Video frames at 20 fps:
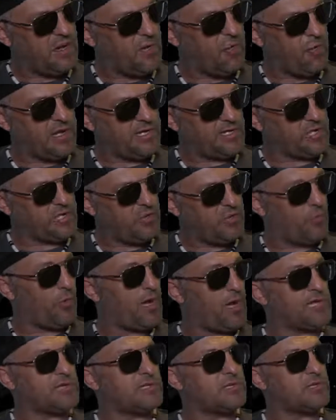
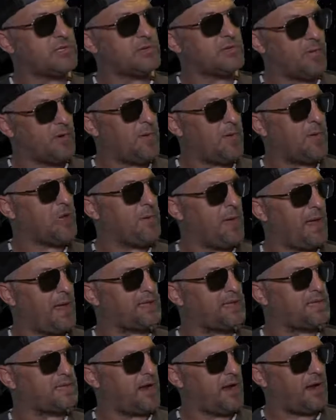West Suburban Humane
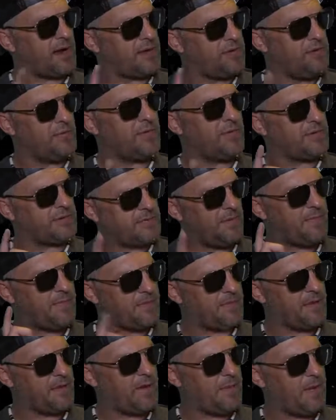Society. I knew it was
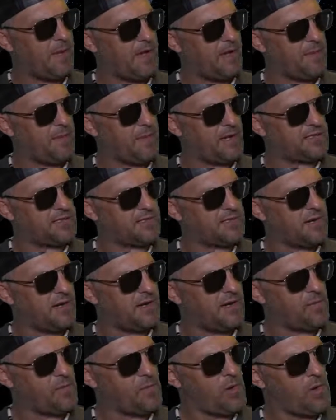something about Humane
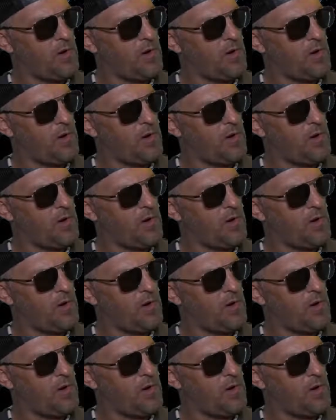Society.